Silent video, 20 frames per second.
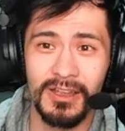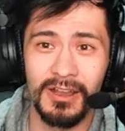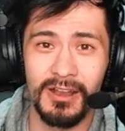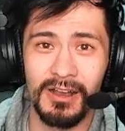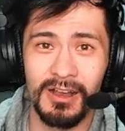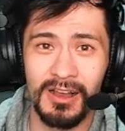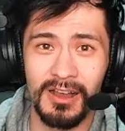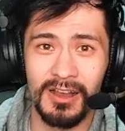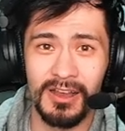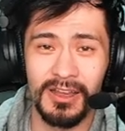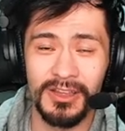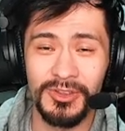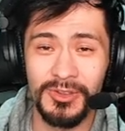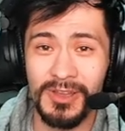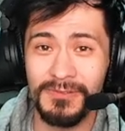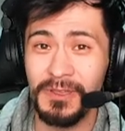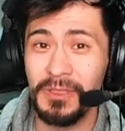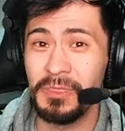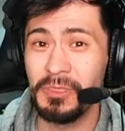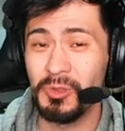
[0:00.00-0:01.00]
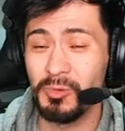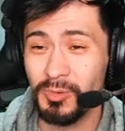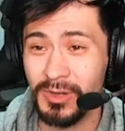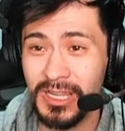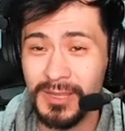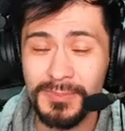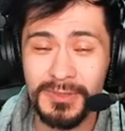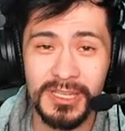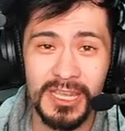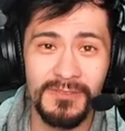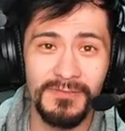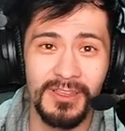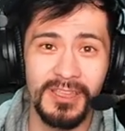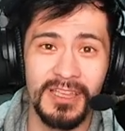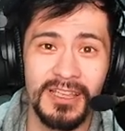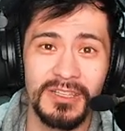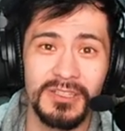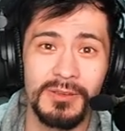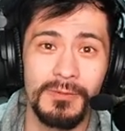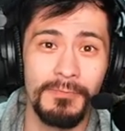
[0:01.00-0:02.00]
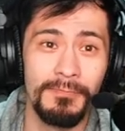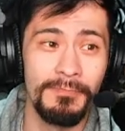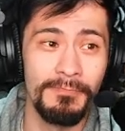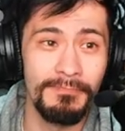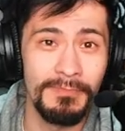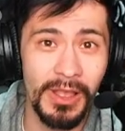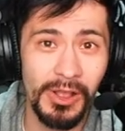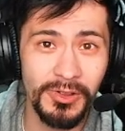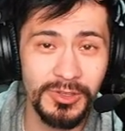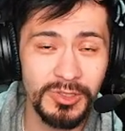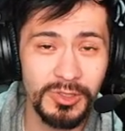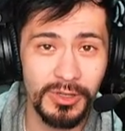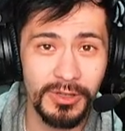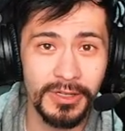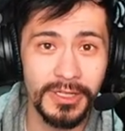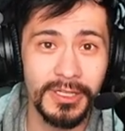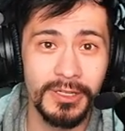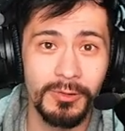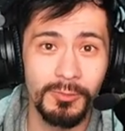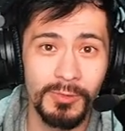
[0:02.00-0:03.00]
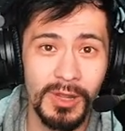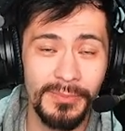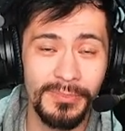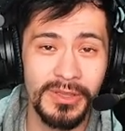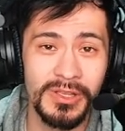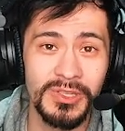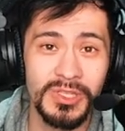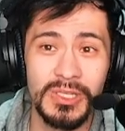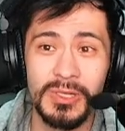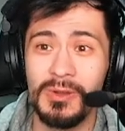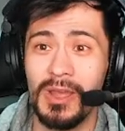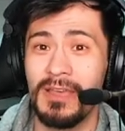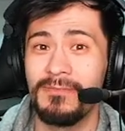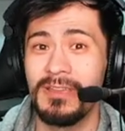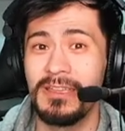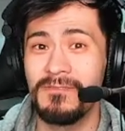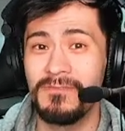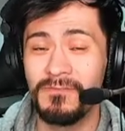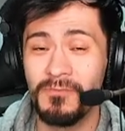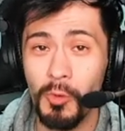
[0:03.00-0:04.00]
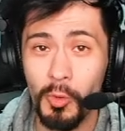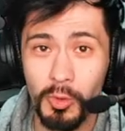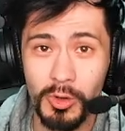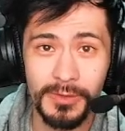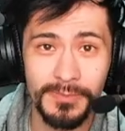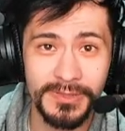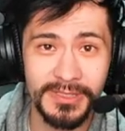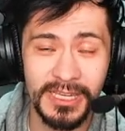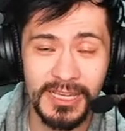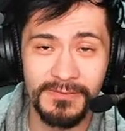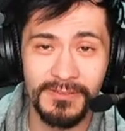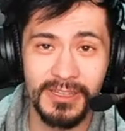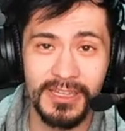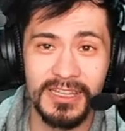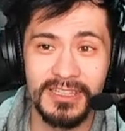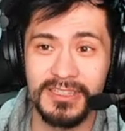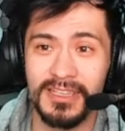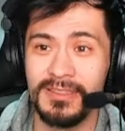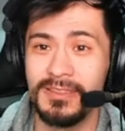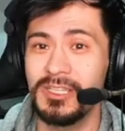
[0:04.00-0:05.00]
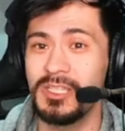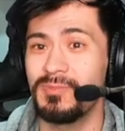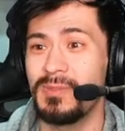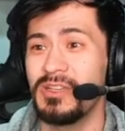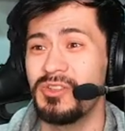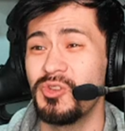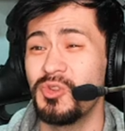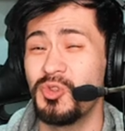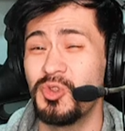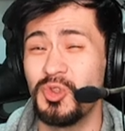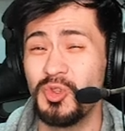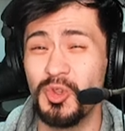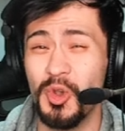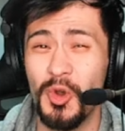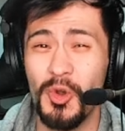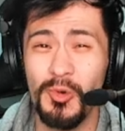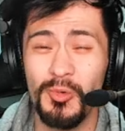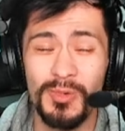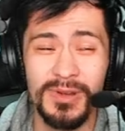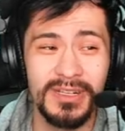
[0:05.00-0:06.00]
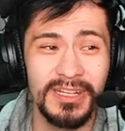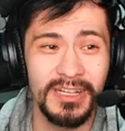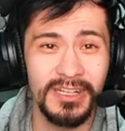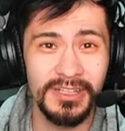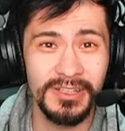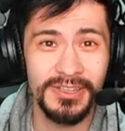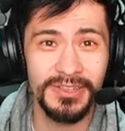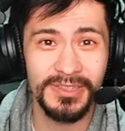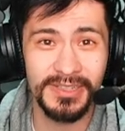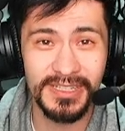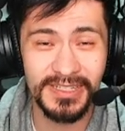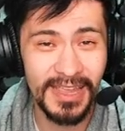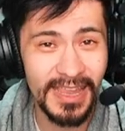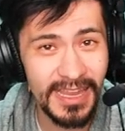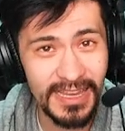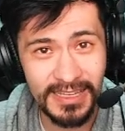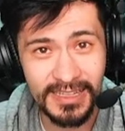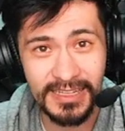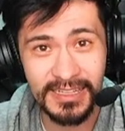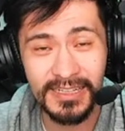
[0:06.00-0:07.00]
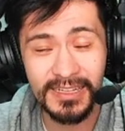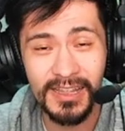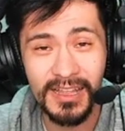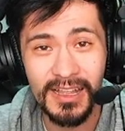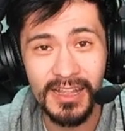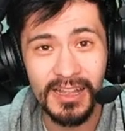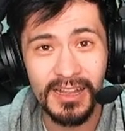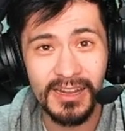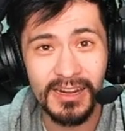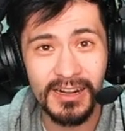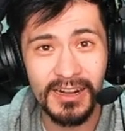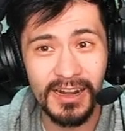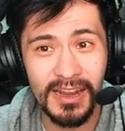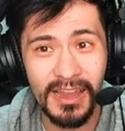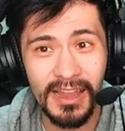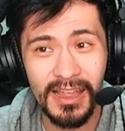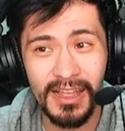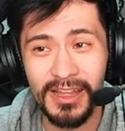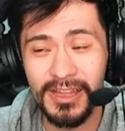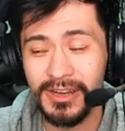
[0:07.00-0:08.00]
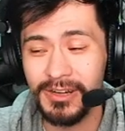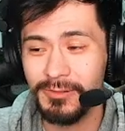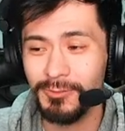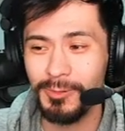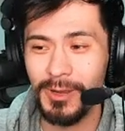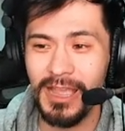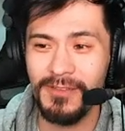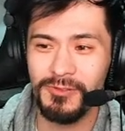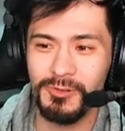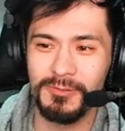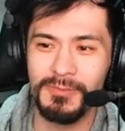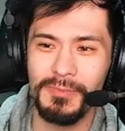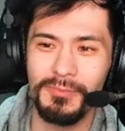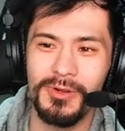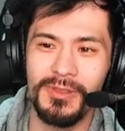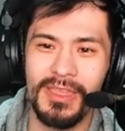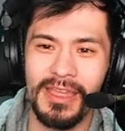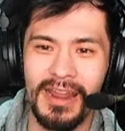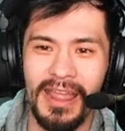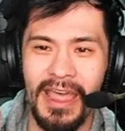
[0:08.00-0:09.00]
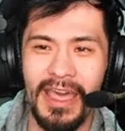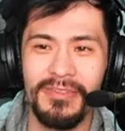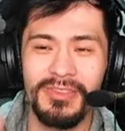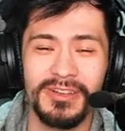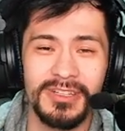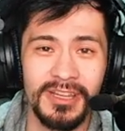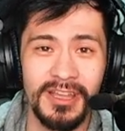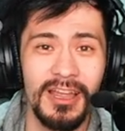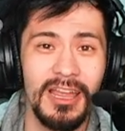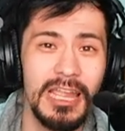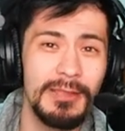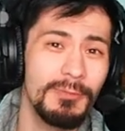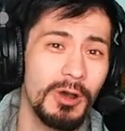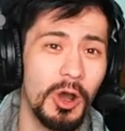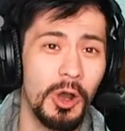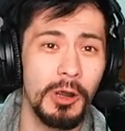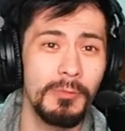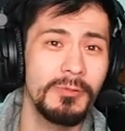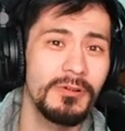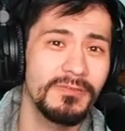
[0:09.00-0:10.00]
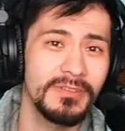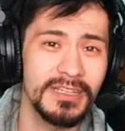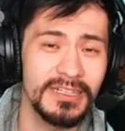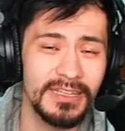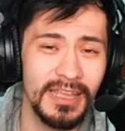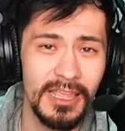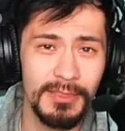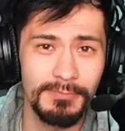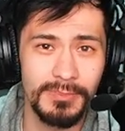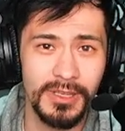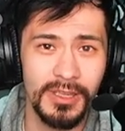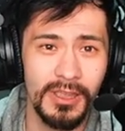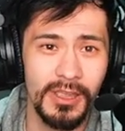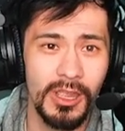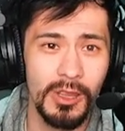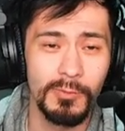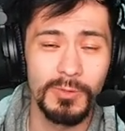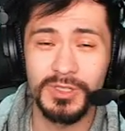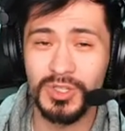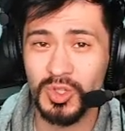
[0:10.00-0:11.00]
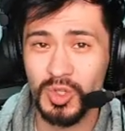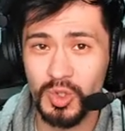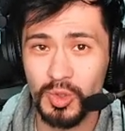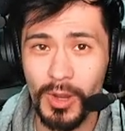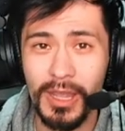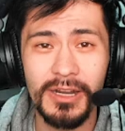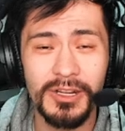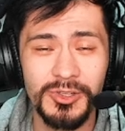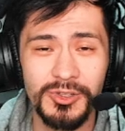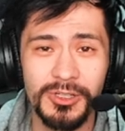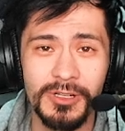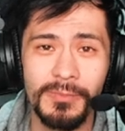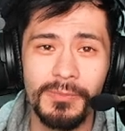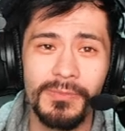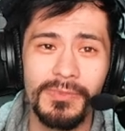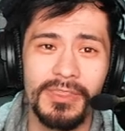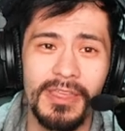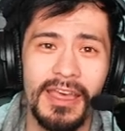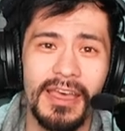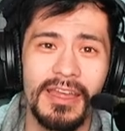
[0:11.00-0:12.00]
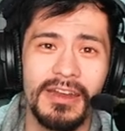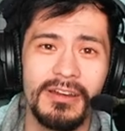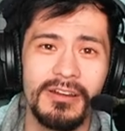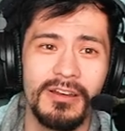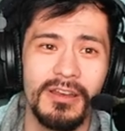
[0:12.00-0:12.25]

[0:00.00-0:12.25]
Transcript: you have a 3-up save against. Melta weapons, you have a 4-up save against, and this makes you so ridiculously tanky. And we have to remember that at the time, Armor of Contempt was a stratagem that